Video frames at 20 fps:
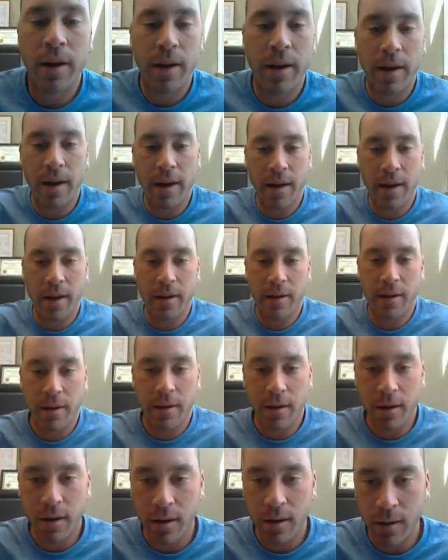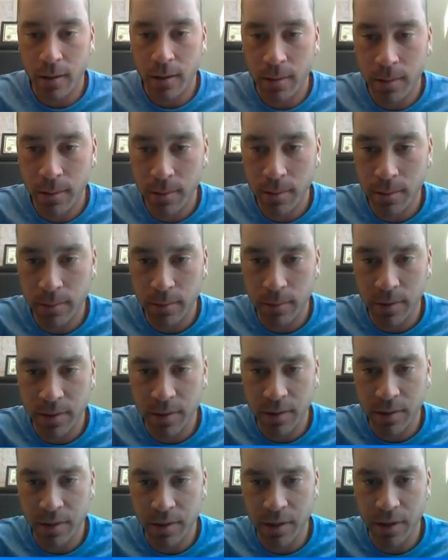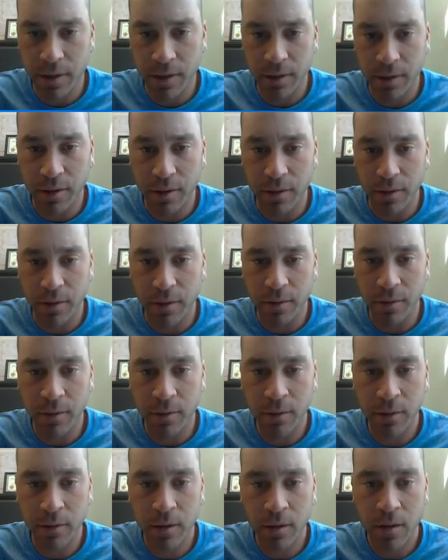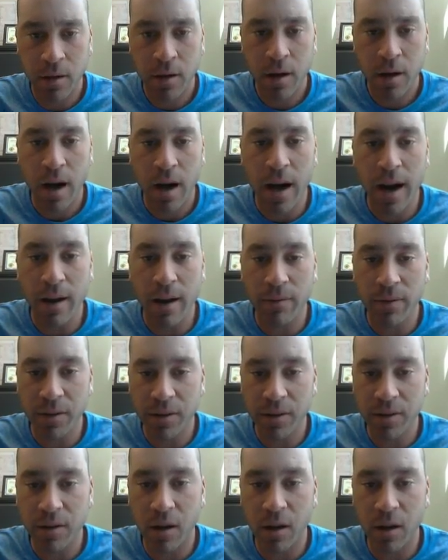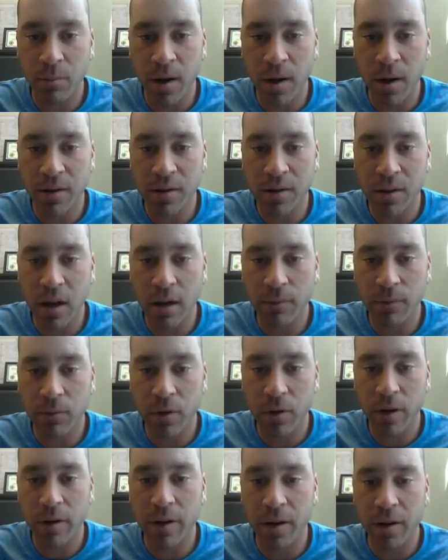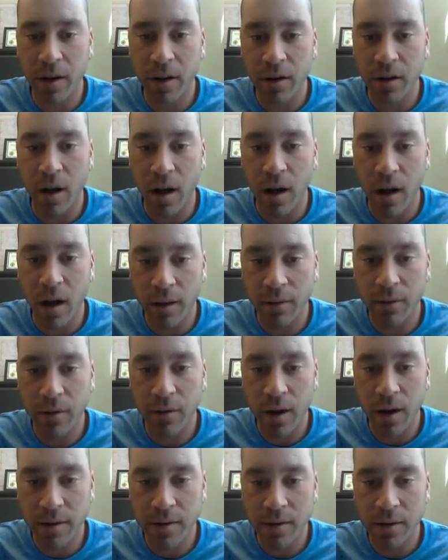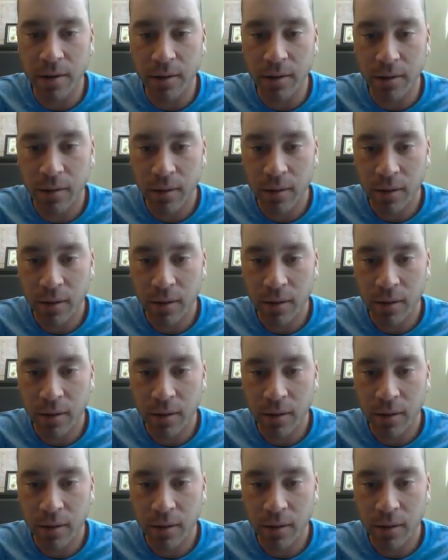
And let's see here. I have installed my software and need to authorize it.